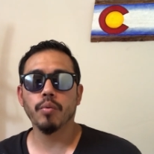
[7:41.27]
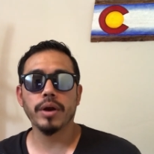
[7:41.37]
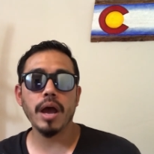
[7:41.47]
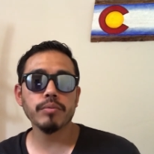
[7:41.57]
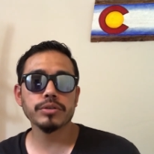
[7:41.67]
What
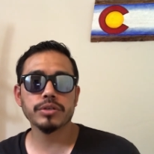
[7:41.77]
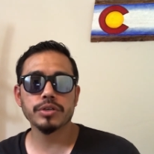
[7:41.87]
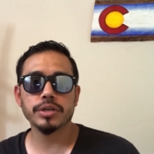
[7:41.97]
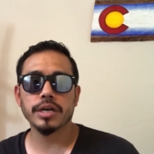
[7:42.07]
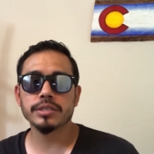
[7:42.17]
I would
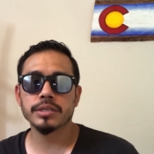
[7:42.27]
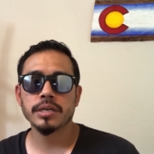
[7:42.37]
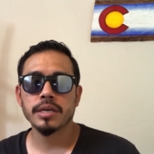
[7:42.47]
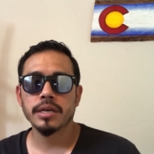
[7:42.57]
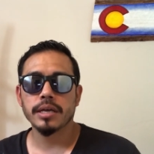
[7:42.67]
suggest
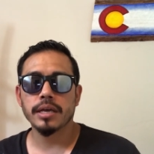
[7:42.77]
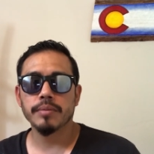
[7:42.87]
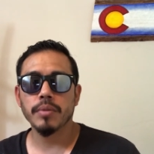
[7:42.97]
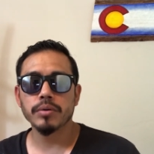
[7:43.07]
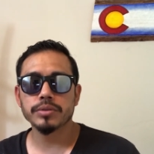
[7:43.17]

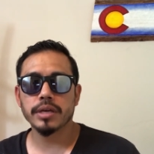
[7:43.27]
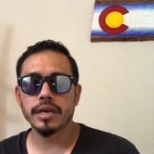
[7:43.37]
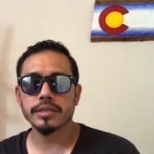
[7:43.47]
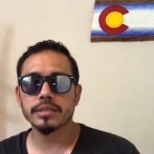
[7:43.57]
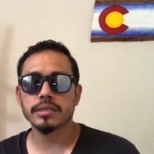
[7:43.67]
in most
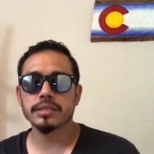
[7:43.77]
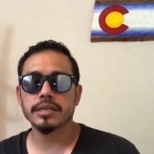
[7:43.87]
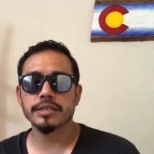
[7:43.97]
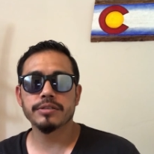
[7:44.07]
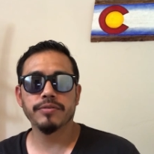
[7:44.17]
cases
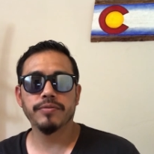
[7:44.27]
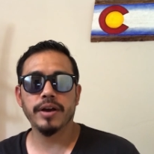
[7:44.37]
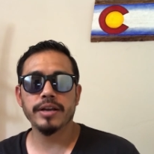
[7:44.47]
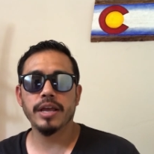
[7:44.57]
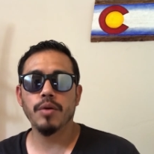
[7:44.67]
is to
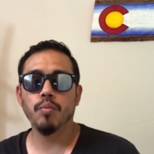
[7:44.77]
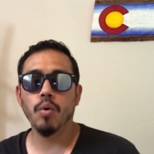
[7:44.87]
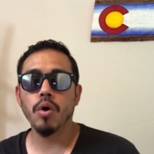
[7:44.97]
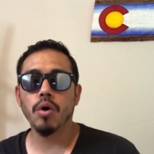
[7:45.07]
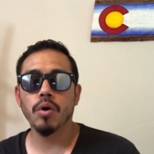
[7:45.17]
find a
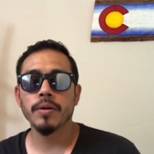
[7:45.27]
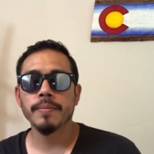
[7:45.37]
wall